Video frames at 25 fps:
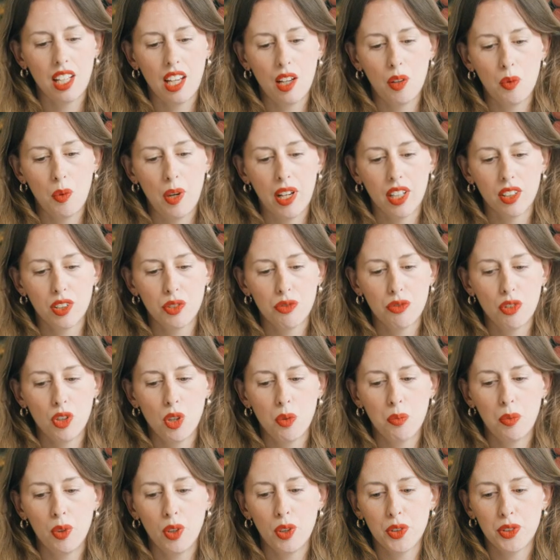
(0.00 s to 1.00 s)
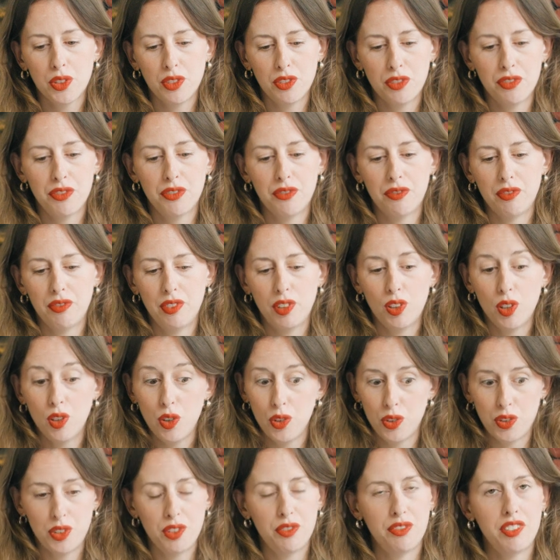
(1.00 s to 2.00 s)
get wax from,
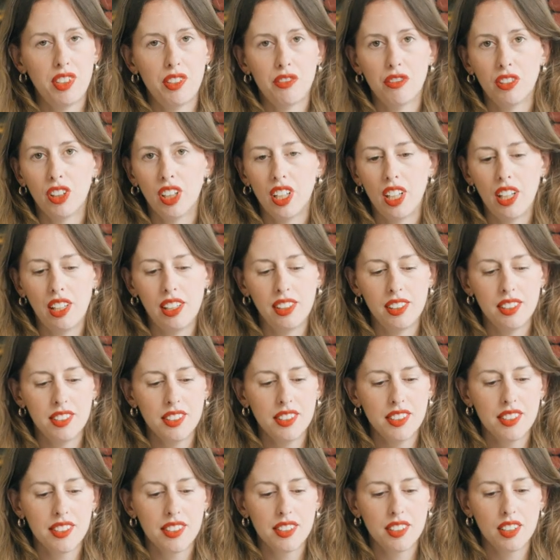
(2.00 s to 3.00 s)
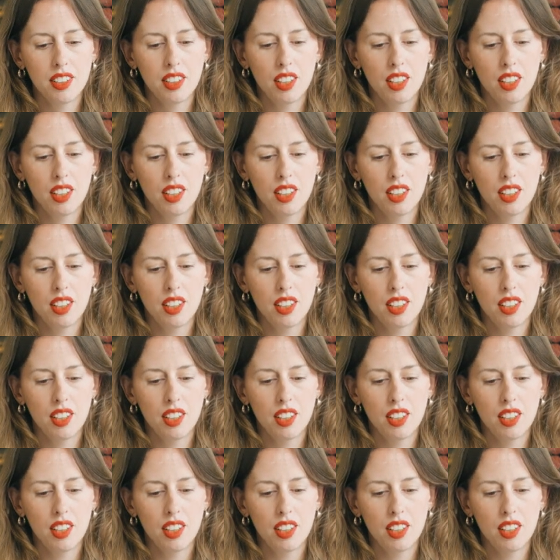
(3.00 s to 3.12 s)
lots of different colors.